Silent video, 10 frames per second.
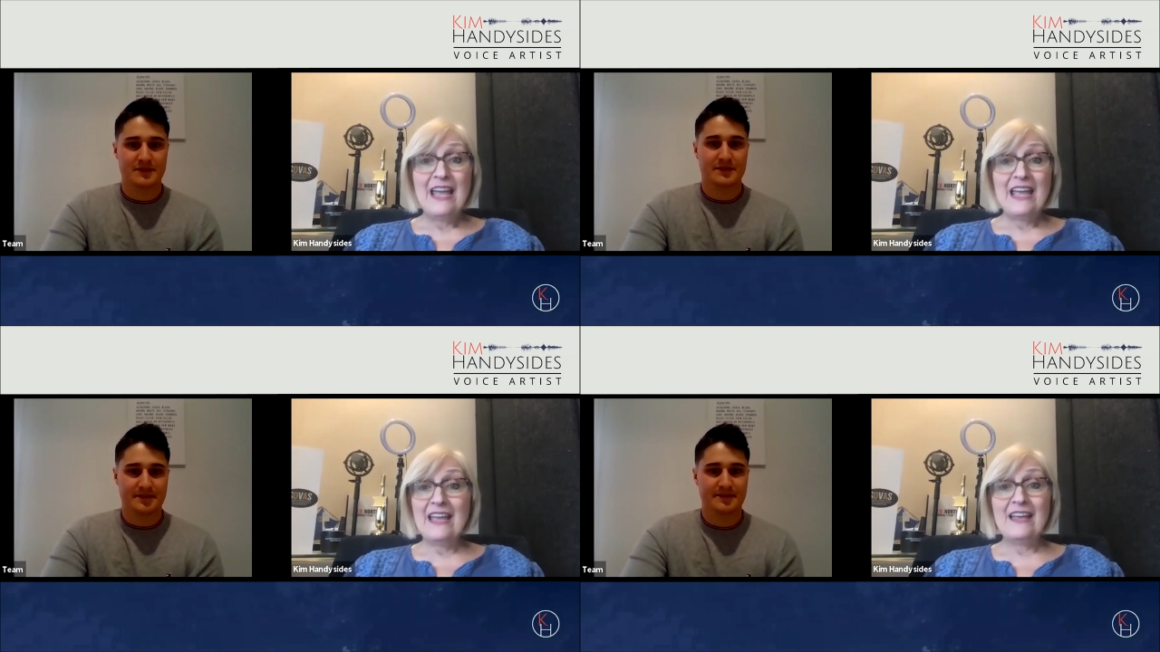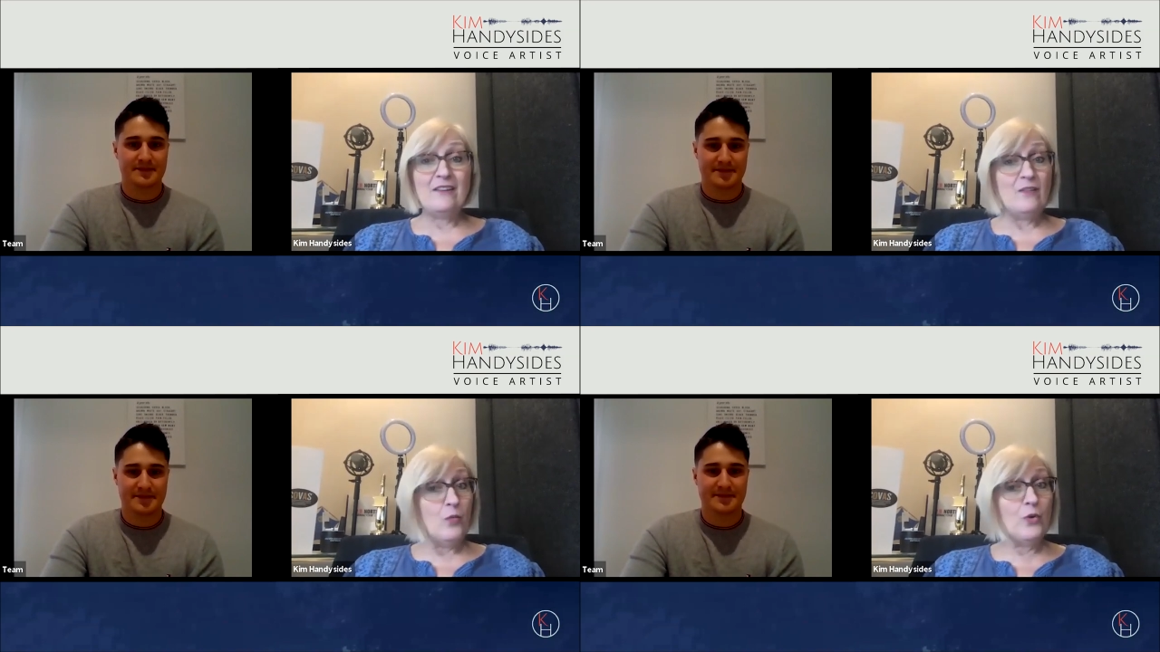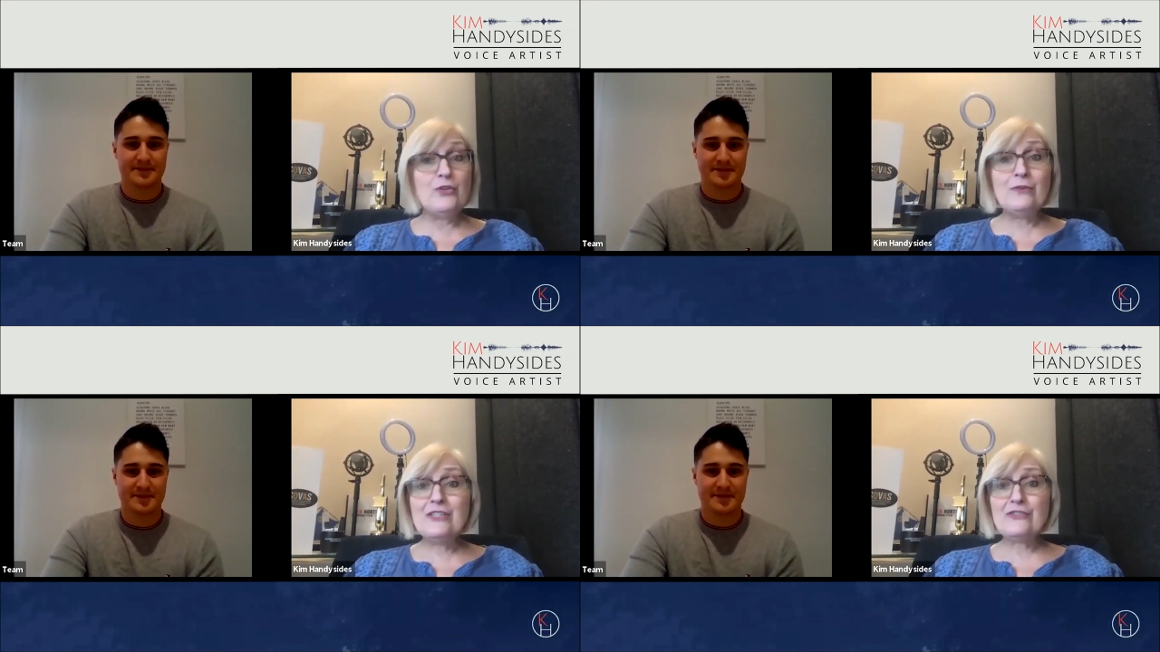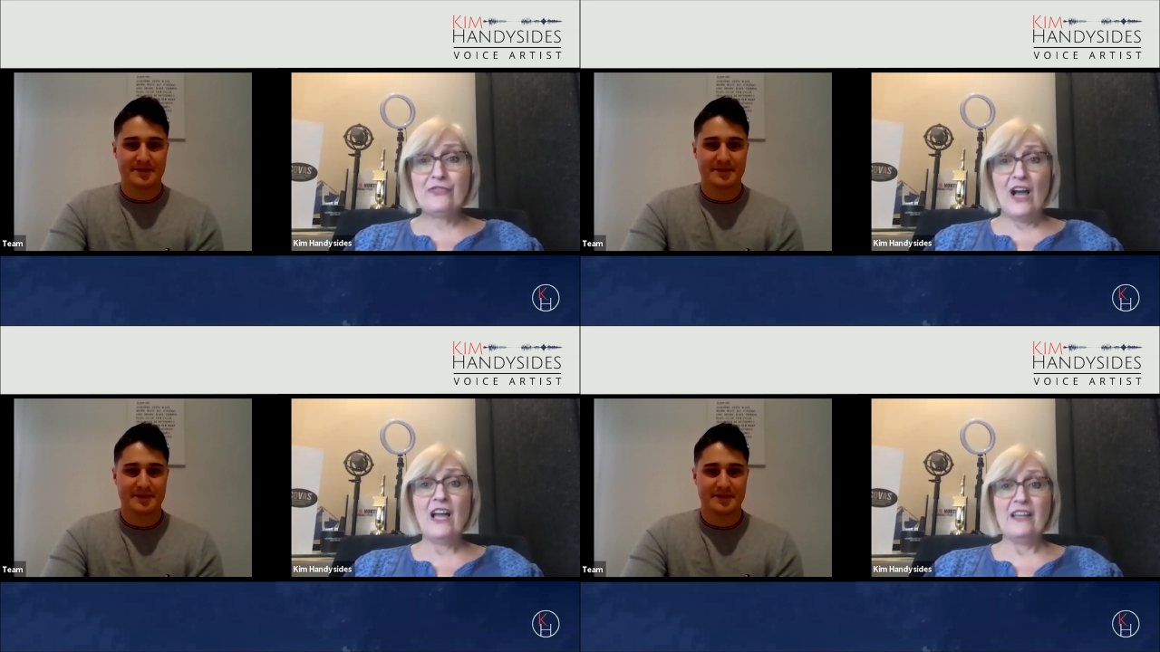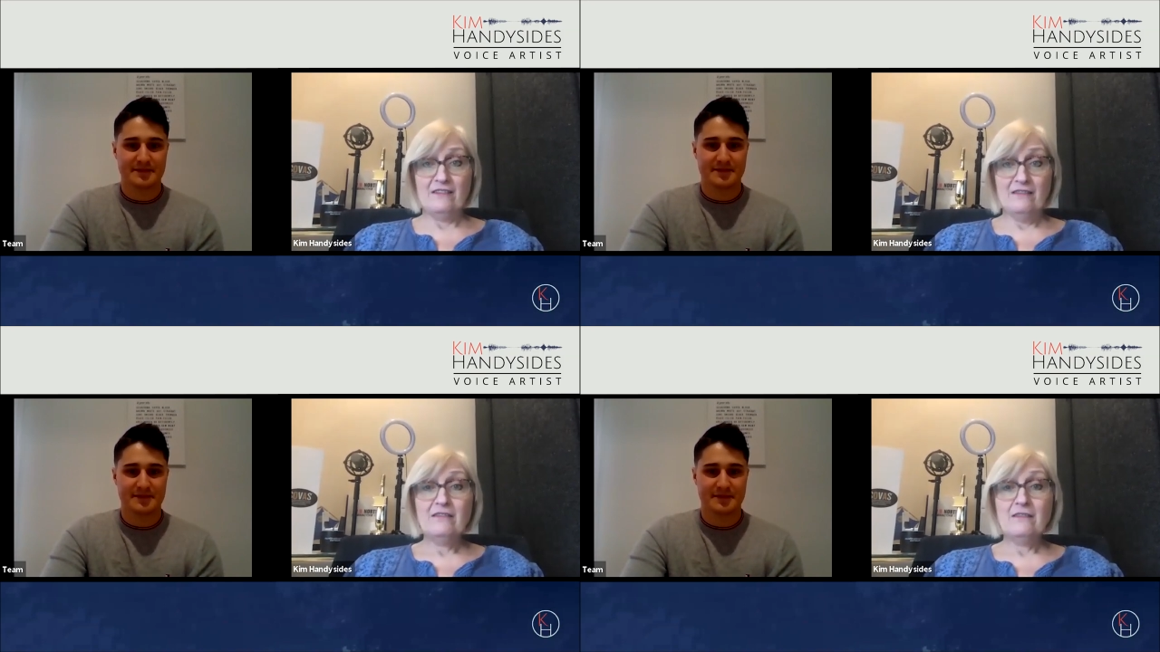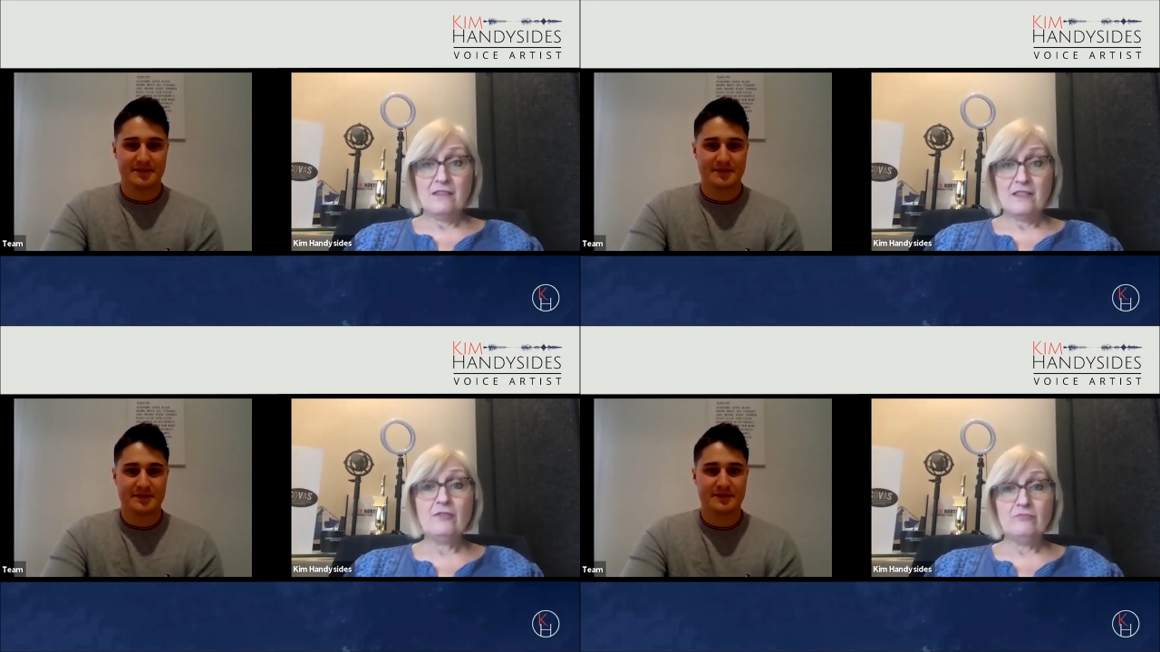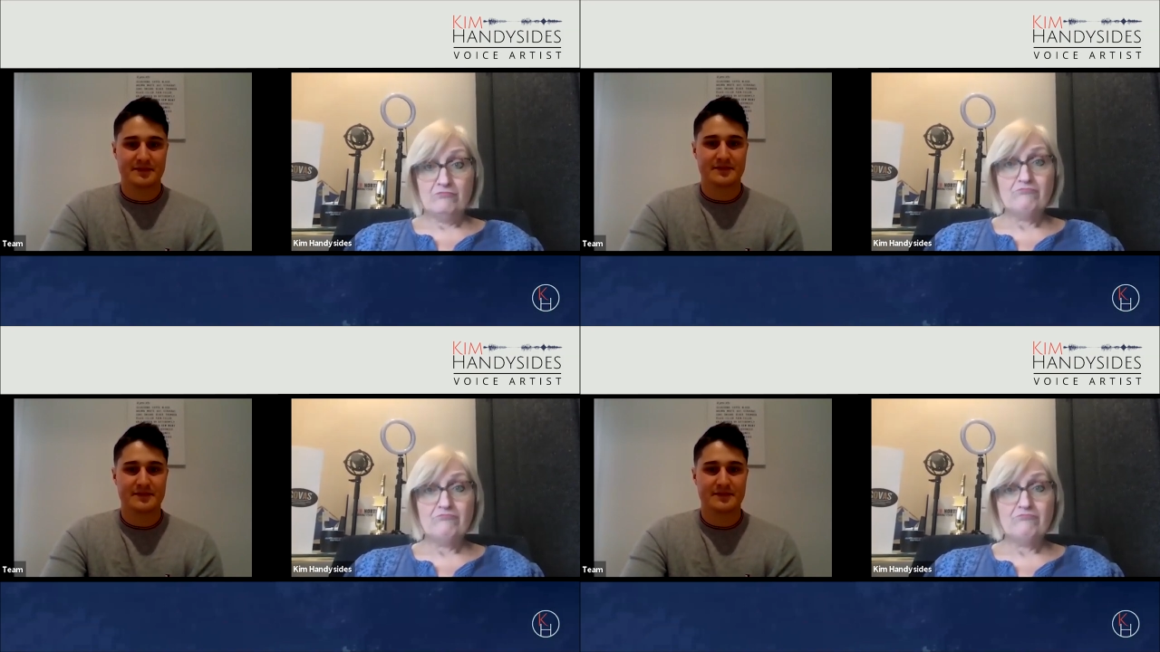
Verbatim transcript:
Speaker 1: and we're doing just fine. So.